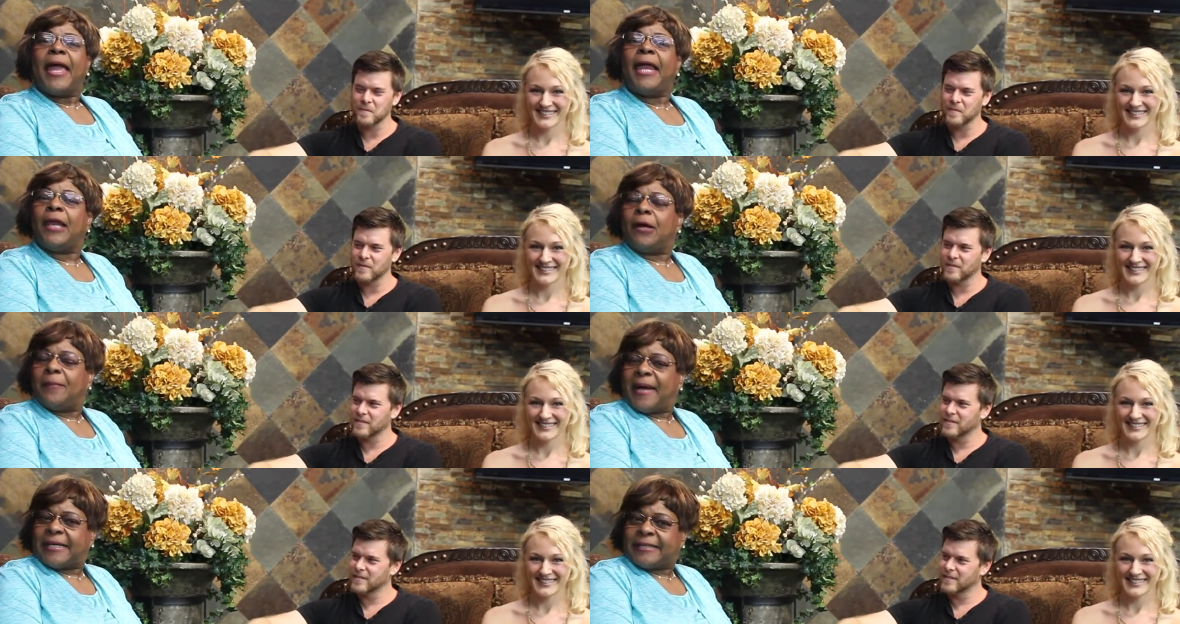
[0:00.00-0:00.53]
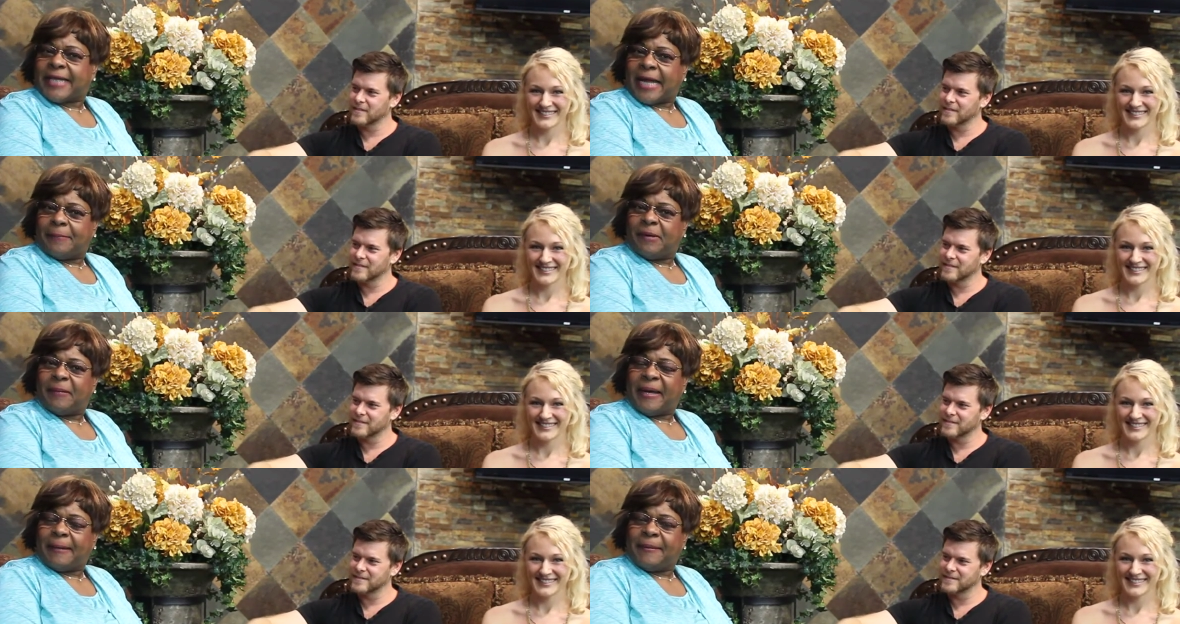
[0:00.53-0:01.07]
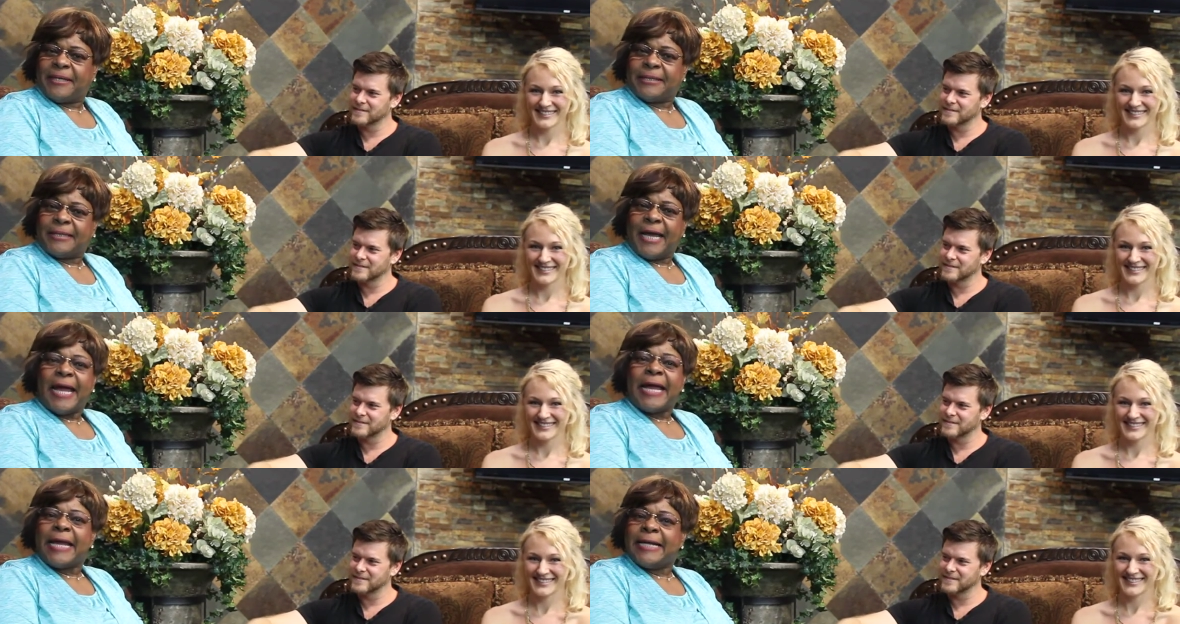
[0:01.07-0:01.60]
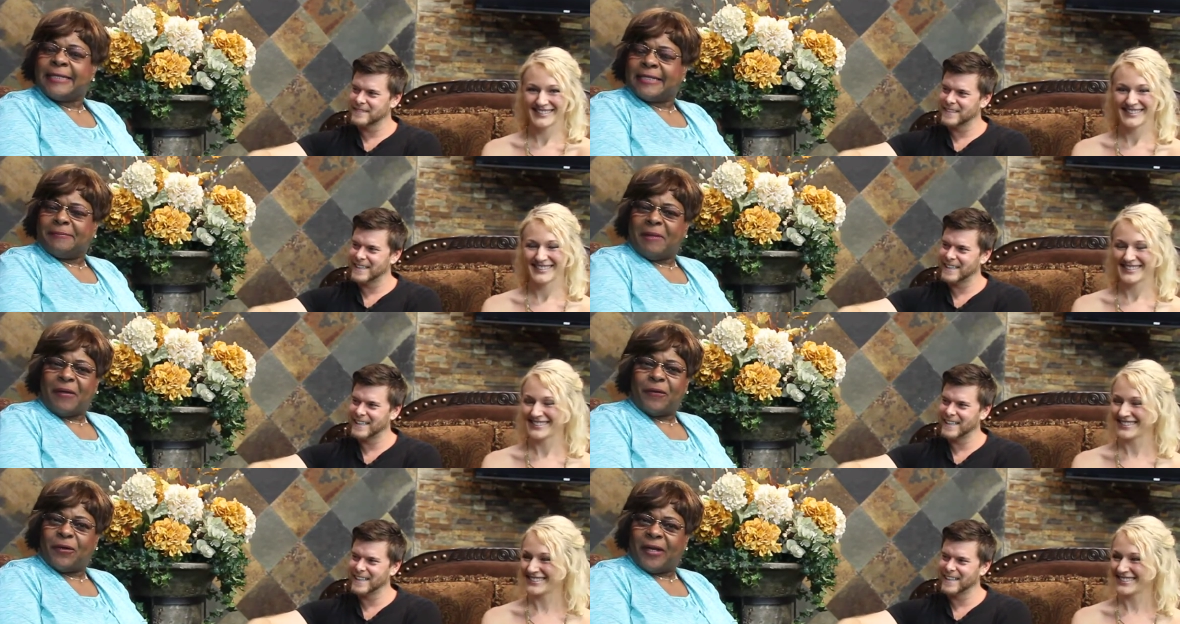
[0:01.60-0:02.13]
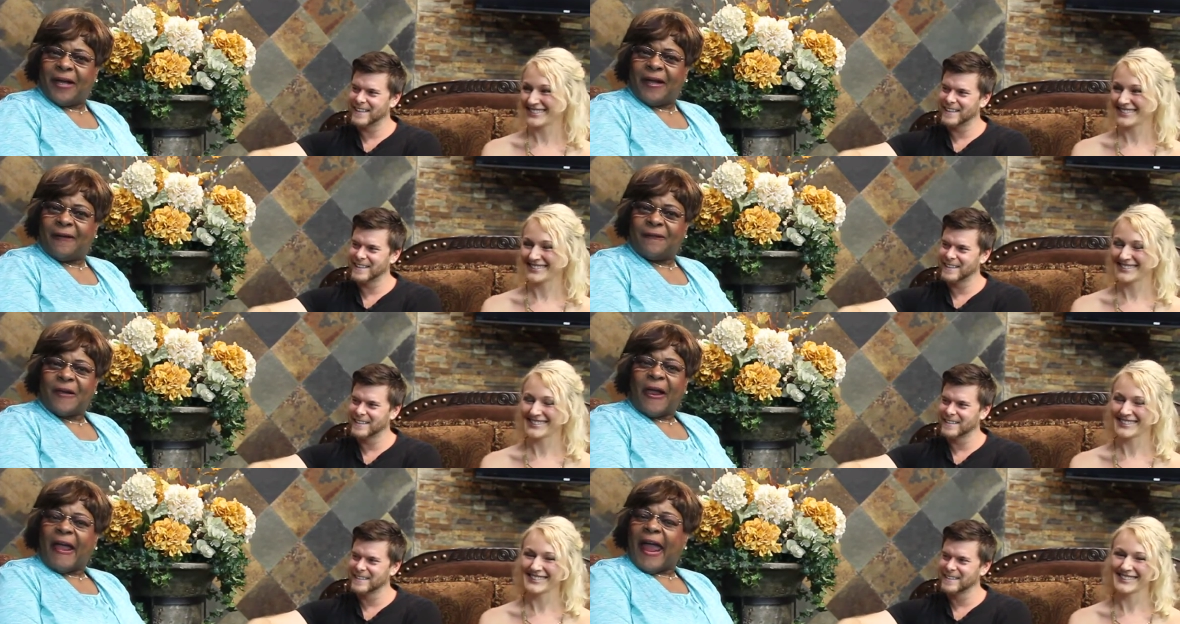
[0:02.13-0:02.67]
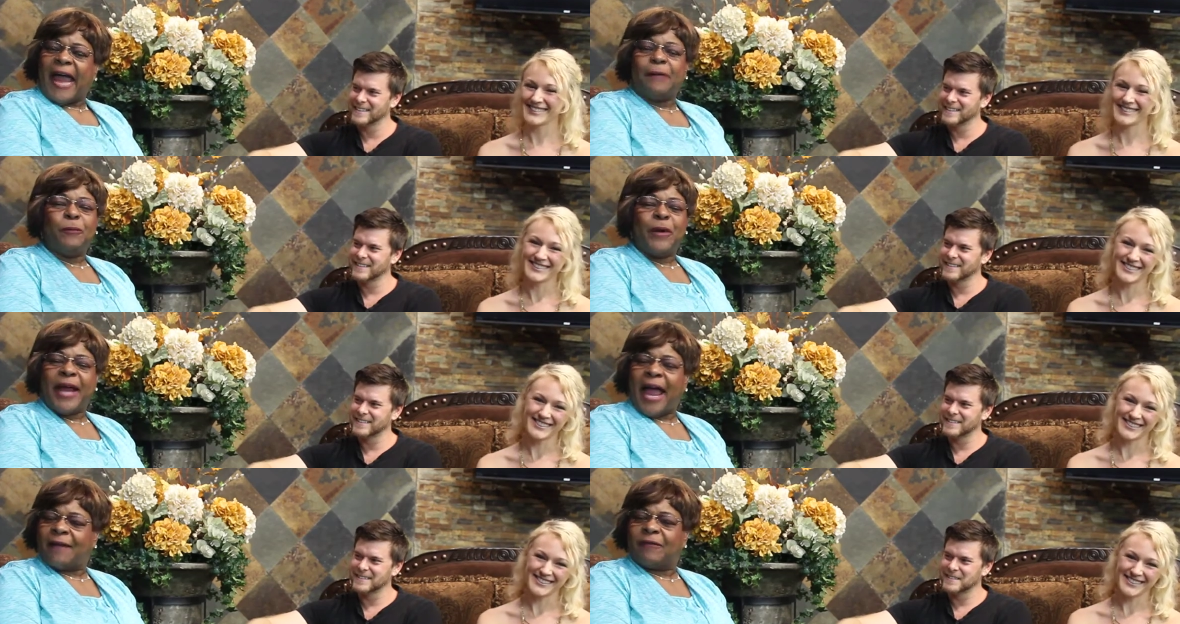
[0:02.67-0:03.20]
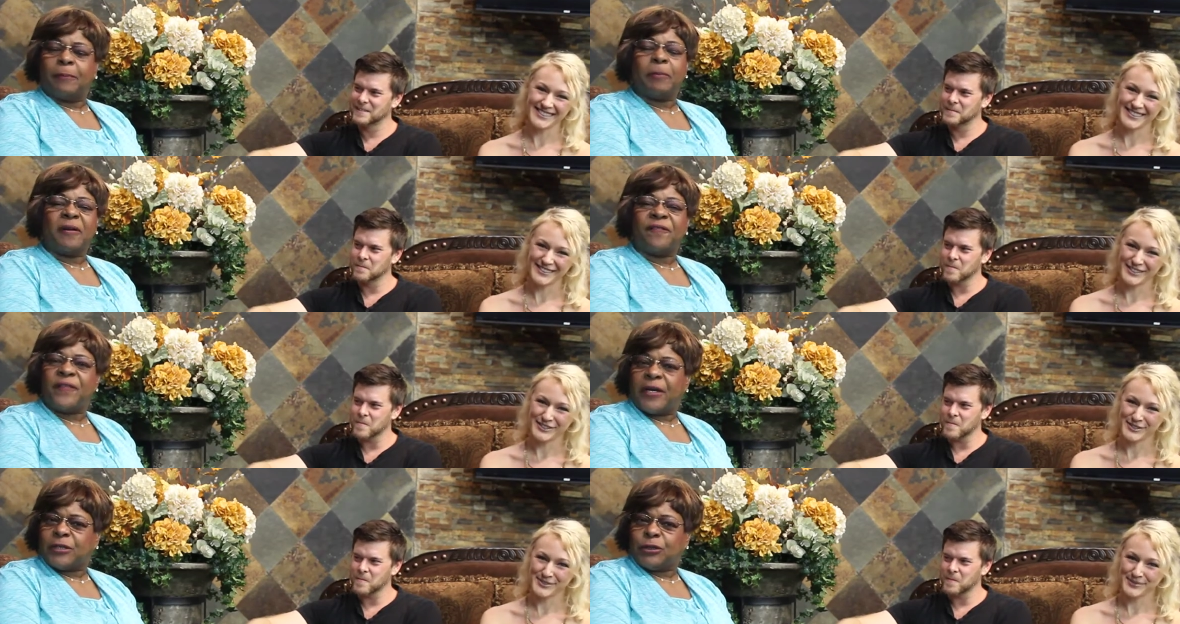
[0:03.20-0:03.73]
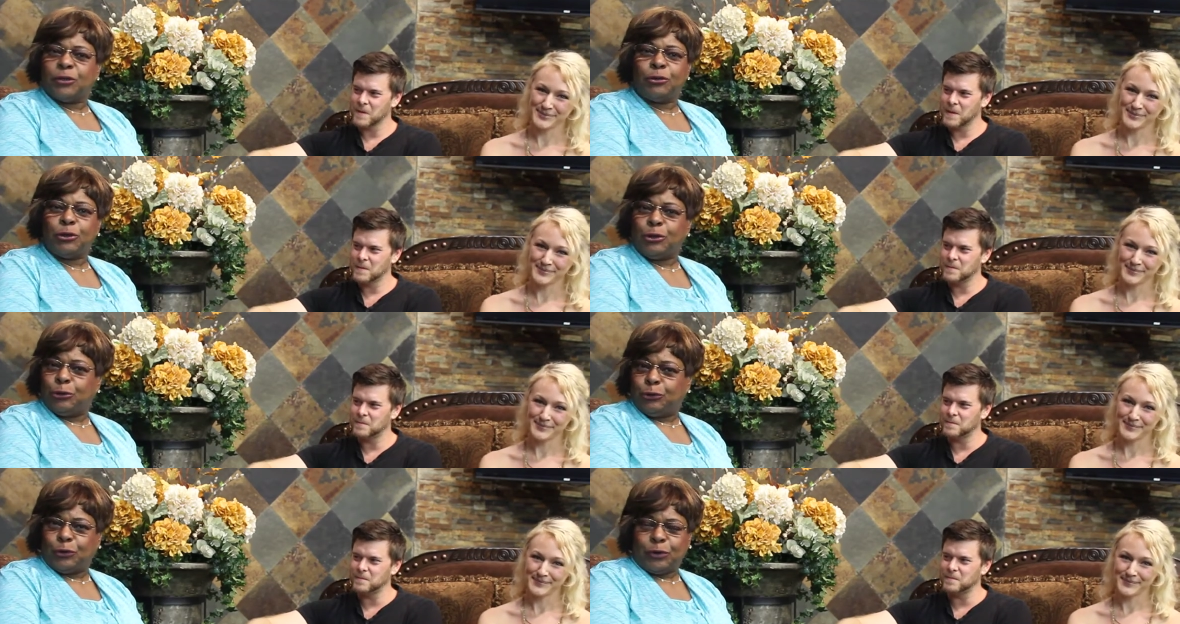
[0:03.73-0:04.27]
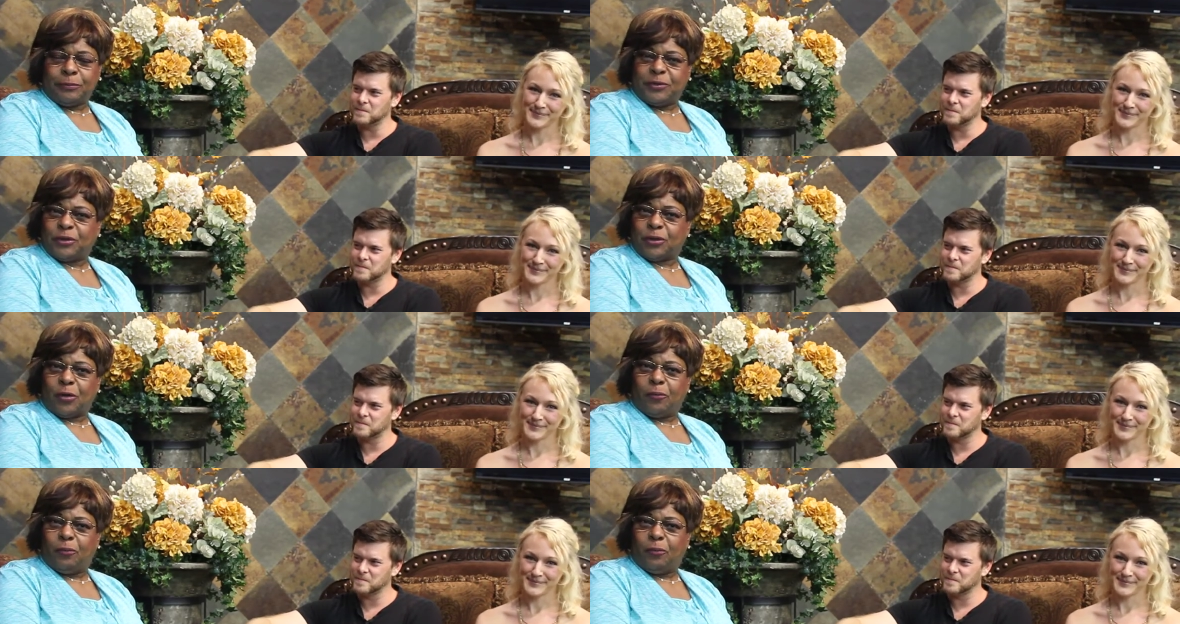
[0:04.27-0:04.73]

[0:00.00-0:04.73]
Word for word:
Speaker 1: Hello, my cyber babies. It's Mother Love, and we have a professional YouTube show